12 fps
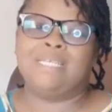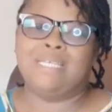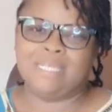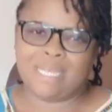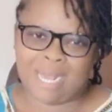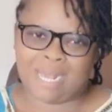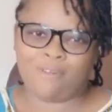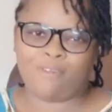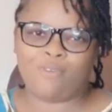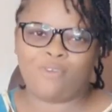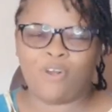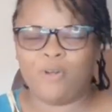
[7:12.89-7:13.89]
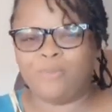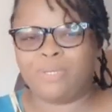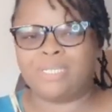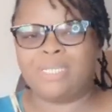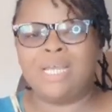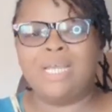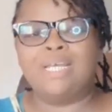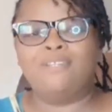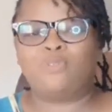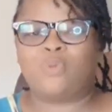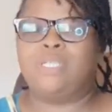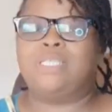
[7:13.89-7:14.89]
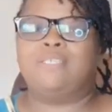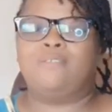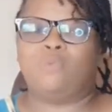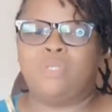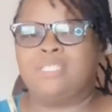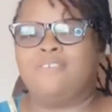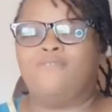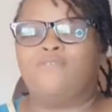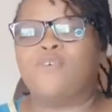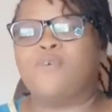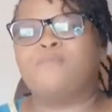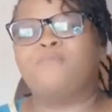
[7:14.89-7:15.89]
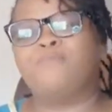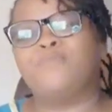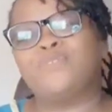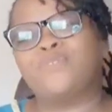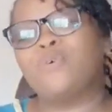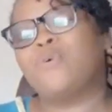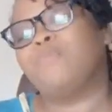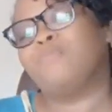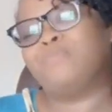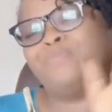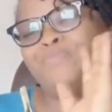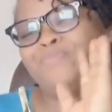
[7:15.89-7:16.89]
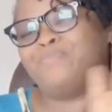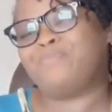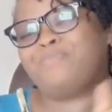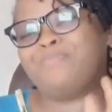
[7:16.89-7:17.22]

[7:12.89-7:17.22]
year coming 2024. So,